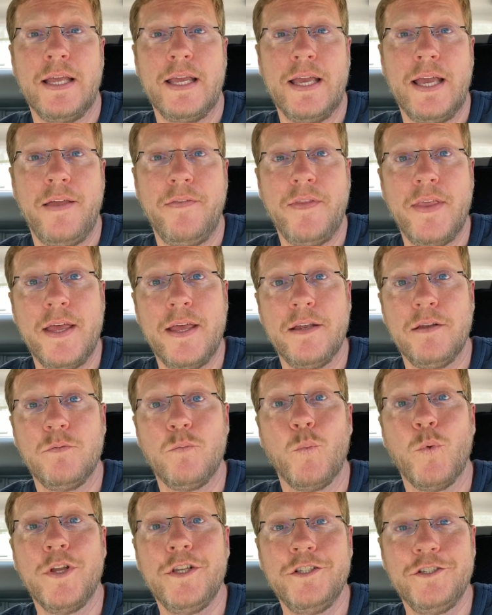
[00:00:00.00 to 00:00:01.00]
and then
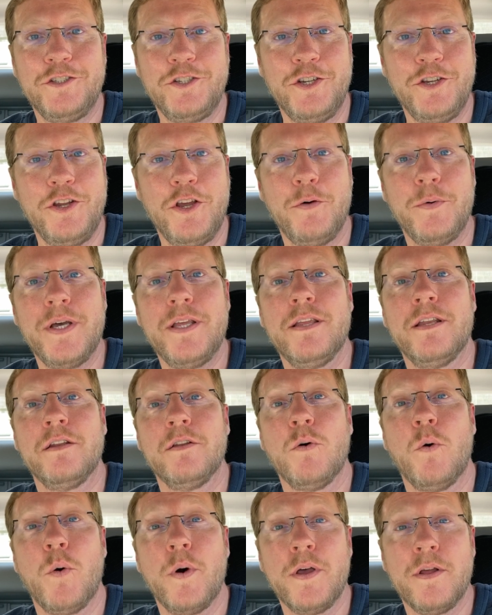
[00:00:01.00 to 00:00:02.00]
wouldn't you know it, an
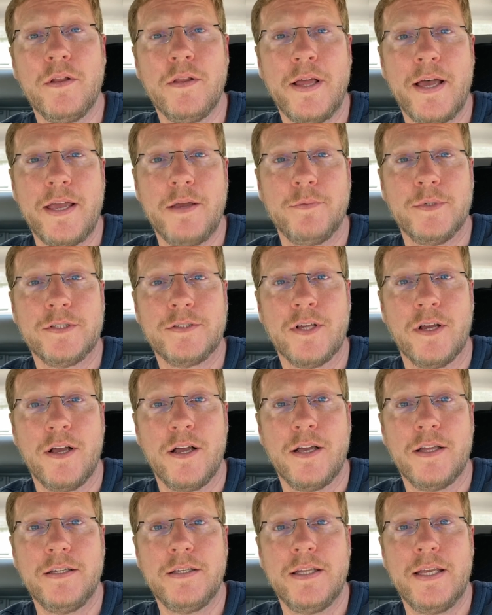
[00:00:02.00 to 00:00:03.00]
oil light was on,